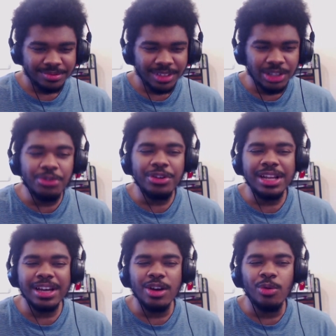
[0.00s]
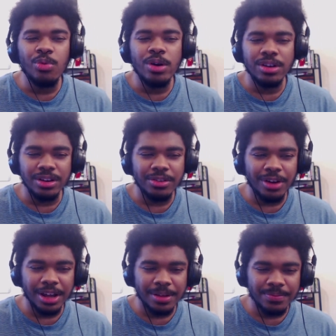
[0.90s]
You really gotta wonder,
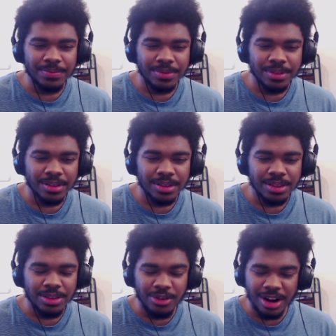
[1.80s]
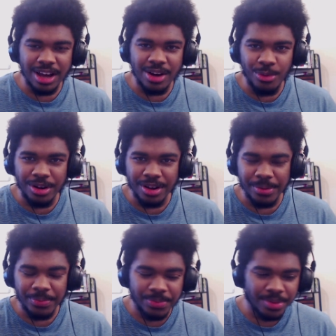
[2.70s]
right? You really gotta wonder
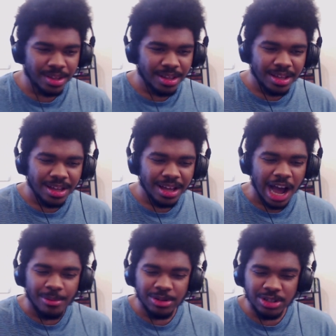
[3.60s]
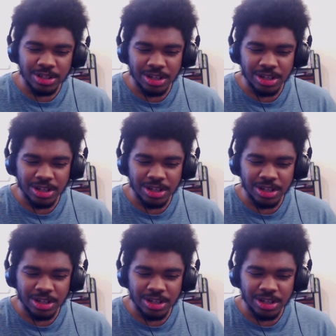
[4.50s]
Secretary how much